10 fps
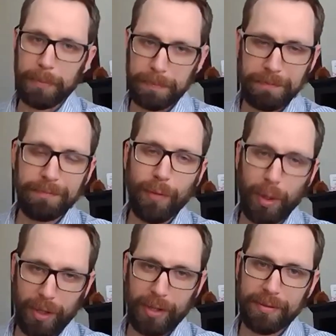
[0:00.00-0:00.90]
Because
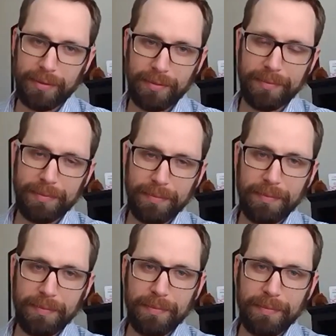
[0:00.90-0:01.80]
to a
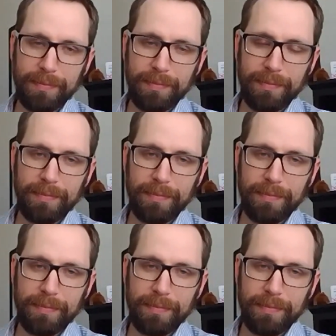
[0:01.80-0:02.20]
cat, the